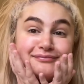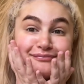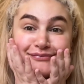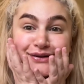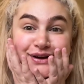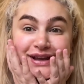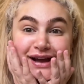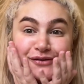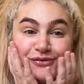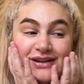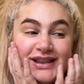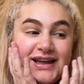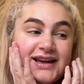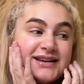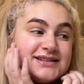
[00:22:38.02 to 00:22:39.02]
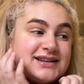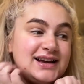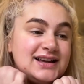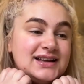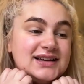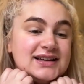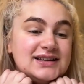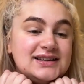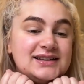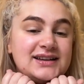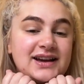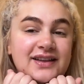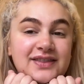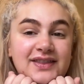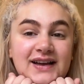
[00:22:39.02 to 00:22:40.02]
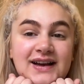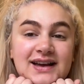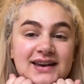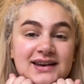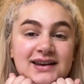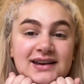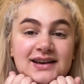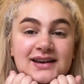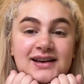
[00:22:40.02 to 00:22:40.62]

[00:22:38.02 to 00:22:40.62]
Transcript: But yeah, really excited. Then